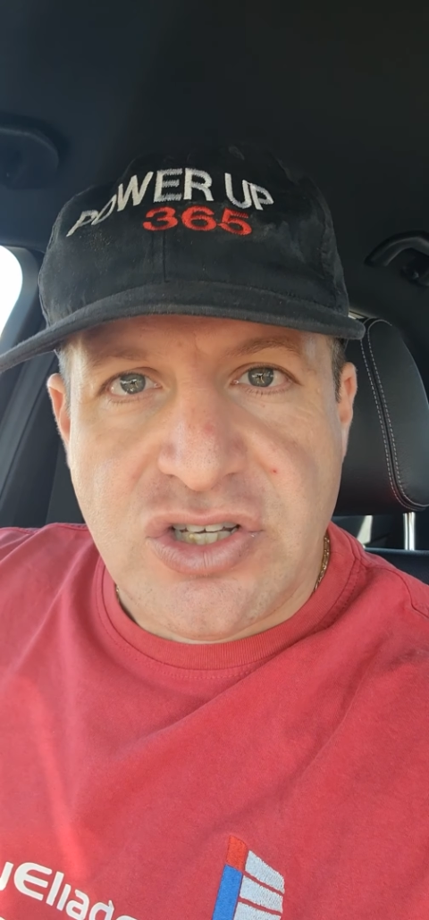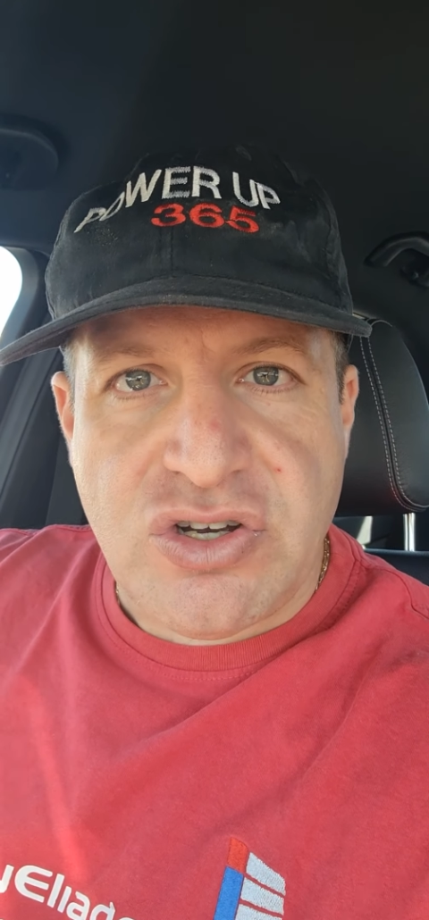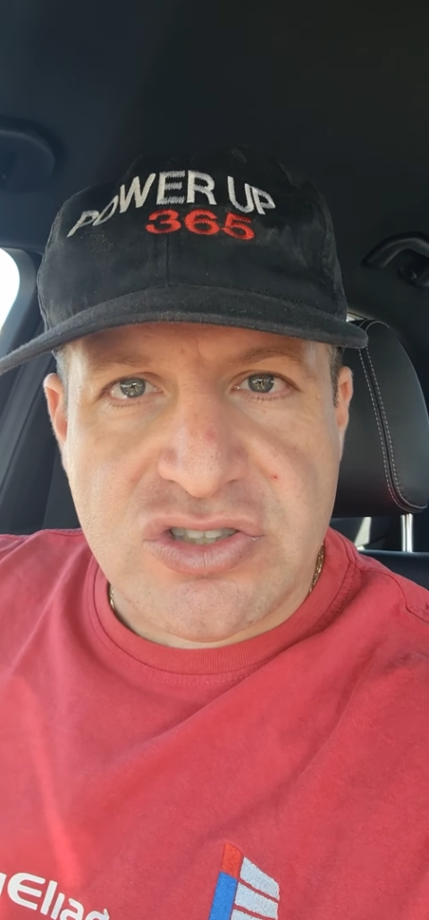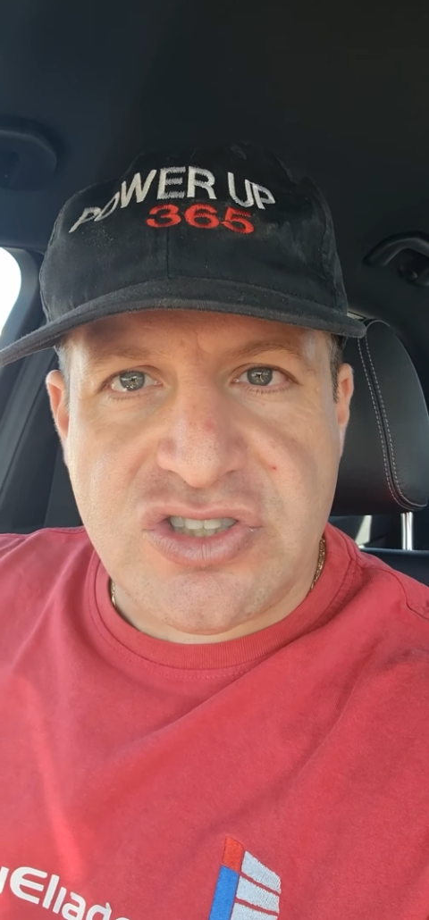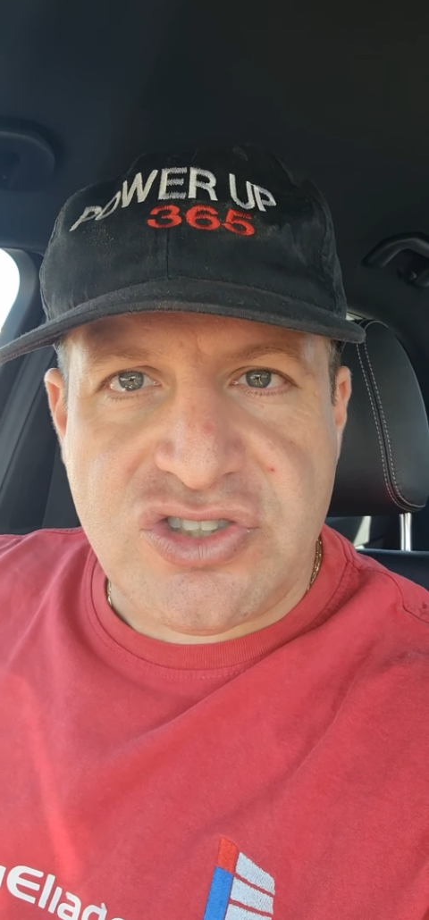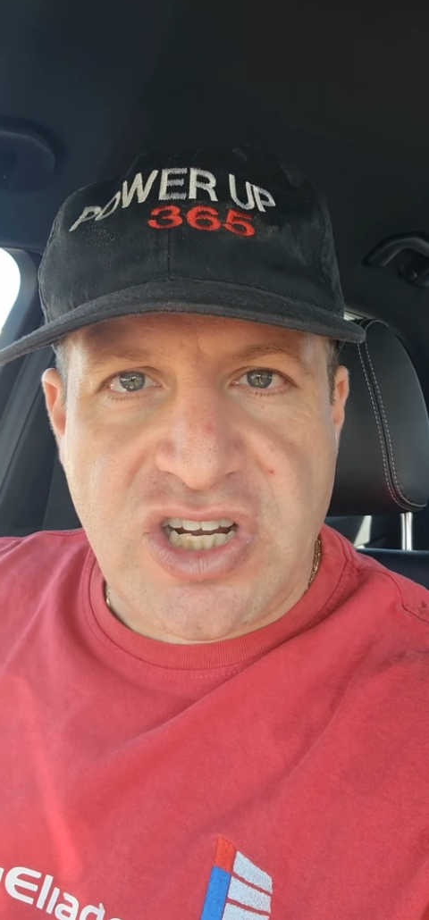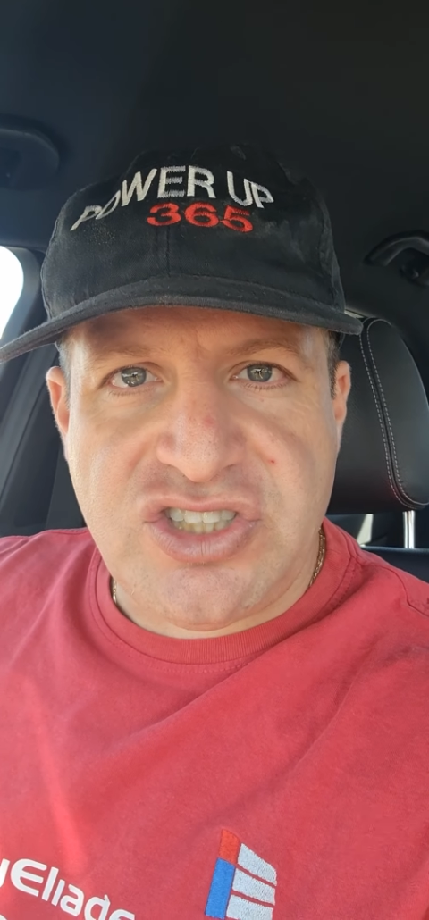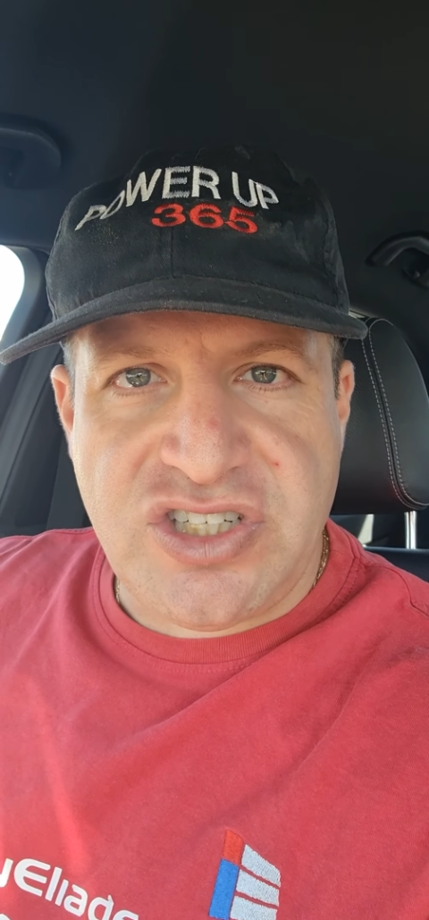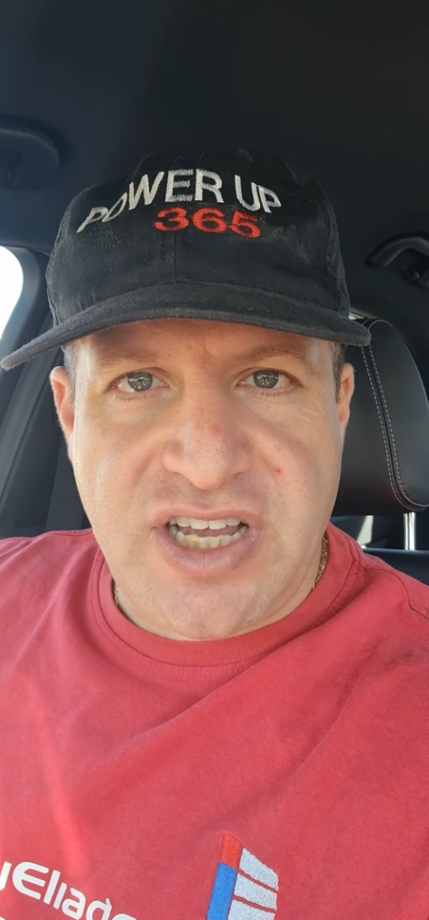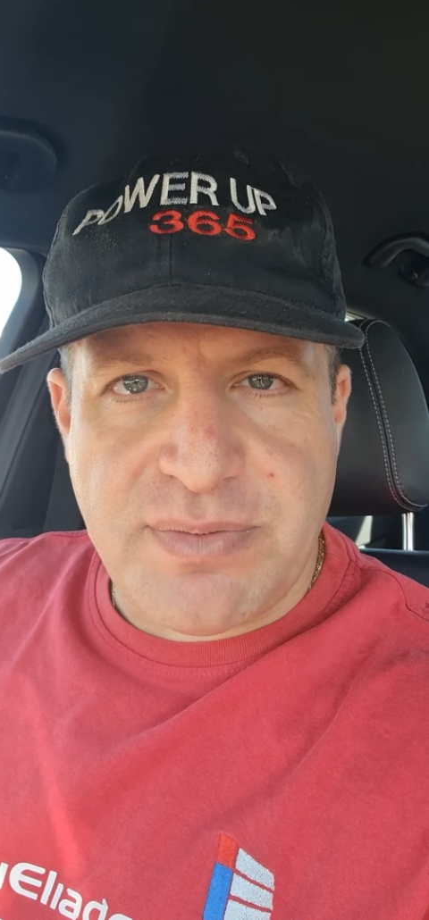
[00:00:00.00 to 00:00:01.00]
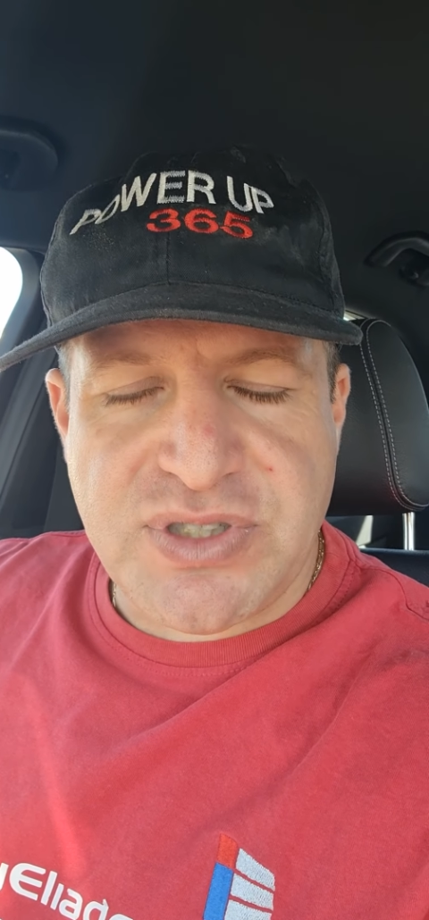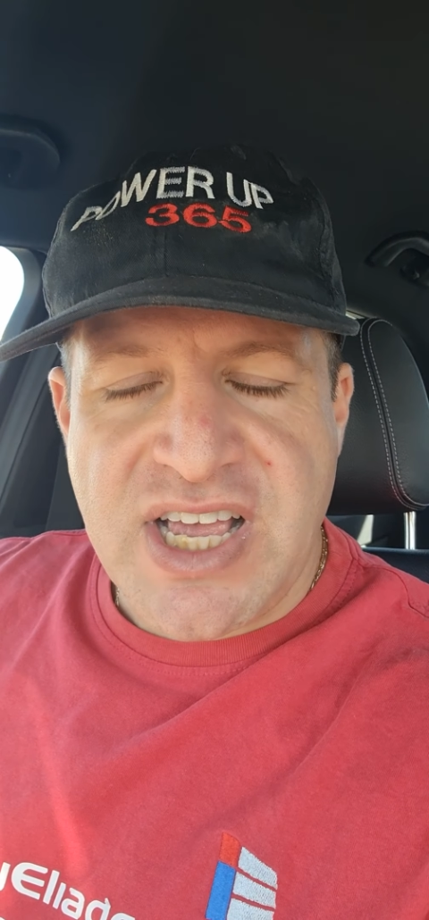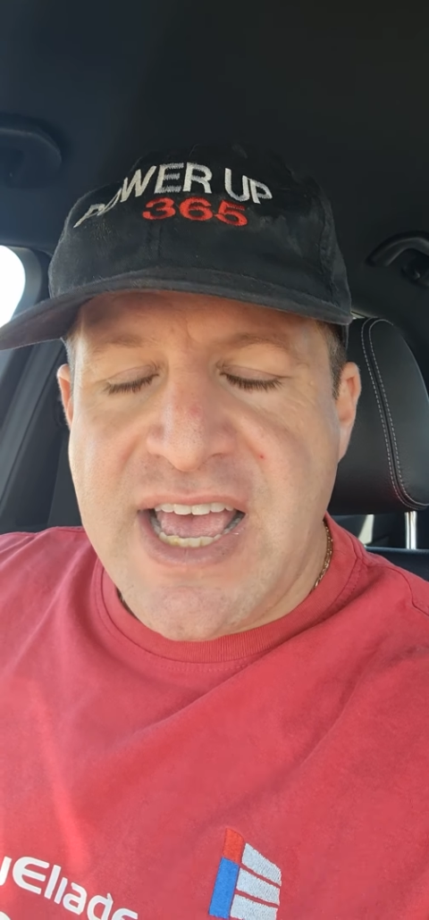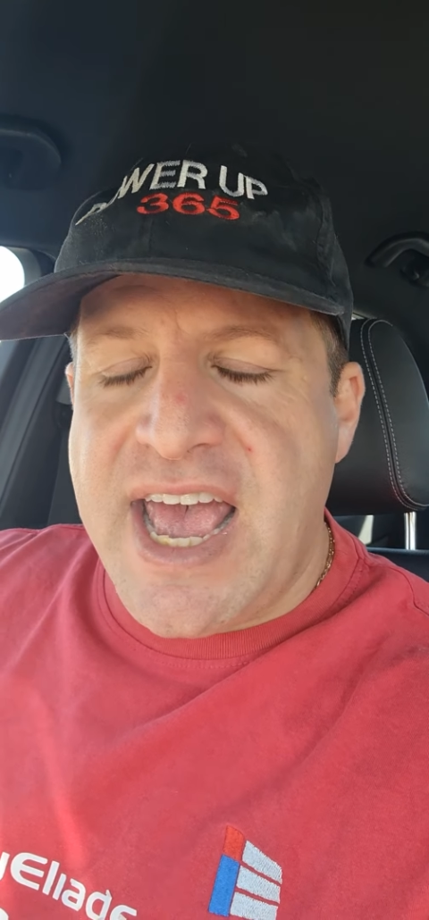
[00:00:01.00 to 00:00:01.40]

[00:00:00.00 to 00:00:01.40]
the concentration camps.